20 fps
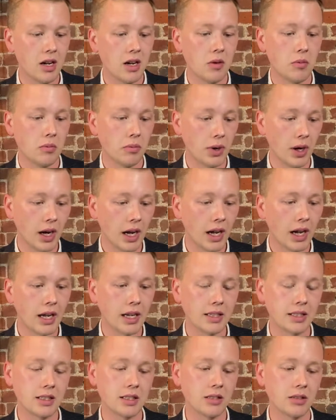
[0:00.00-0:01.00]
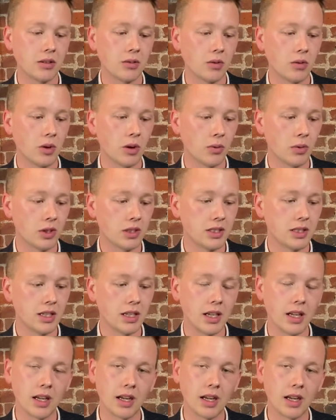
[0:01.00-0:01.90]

but what we're seeing,